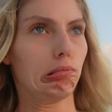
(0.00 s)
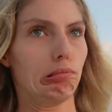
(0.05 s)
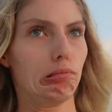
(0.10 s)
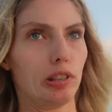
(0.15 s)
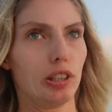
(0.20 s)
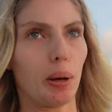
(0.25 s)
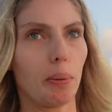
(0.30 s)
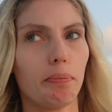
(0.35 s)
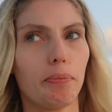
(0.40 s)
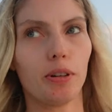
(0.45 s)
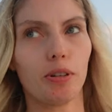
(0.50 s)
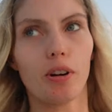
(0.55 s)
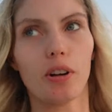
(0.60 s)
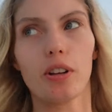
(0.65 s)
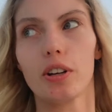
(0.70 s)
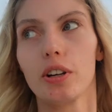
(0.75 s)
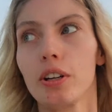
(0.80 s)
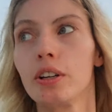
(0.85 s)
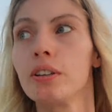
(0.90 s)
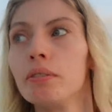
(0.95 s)
something or
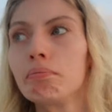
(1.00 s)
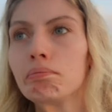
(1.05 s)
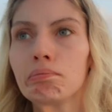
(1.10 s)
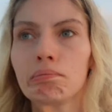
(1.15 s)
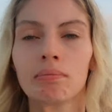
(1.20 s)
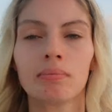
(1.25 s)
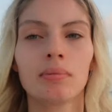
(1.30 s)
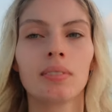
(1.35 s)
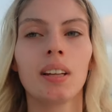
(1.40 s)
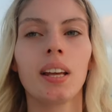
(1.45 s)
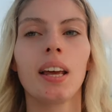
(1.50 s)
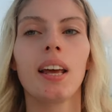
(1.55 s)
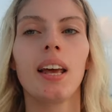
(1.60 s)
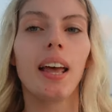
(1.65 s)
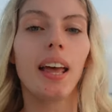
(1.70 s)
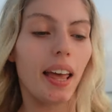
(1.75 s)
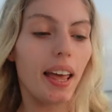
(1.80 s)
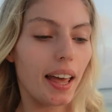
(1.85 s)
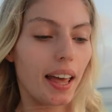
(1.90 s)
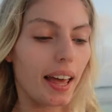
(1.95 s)
other.
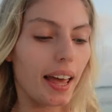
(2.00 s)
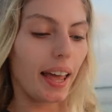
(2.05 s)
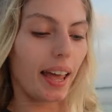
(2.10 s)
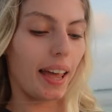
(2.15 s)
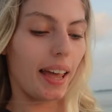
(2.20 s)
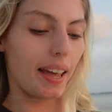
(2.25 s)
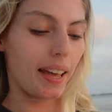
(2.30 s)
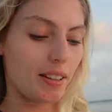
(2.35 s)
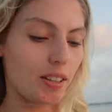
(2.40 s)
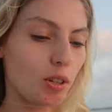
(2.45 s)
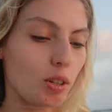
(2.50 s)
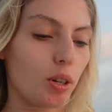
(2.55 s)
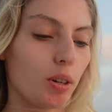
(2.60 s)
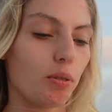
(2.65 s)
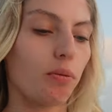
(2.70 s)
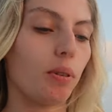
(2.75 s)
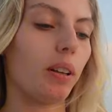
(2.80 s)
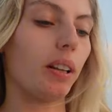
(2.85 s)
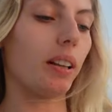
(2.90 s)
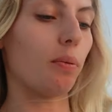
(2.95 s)
Uh, don't know
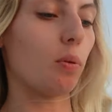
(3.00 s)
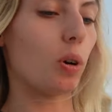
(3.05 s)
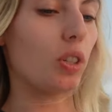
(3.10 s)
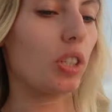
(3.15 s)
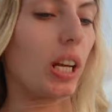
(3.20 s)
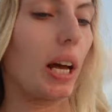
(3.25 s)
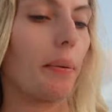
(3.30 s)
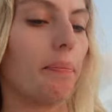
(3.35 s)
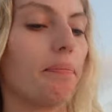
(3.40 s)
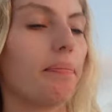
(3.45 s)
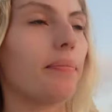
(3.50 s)
if we'll watch that.